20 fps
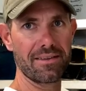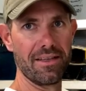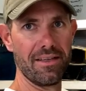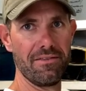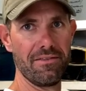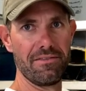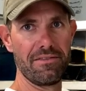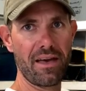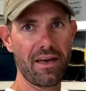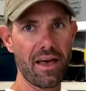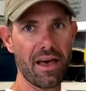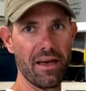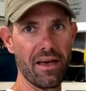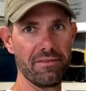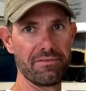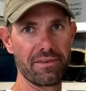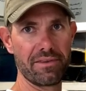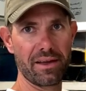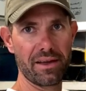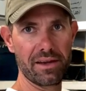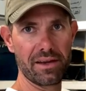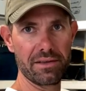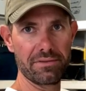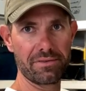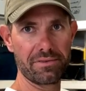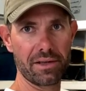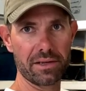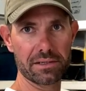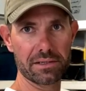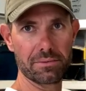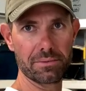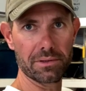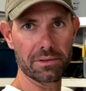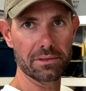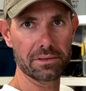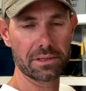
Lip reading: very, very flexible,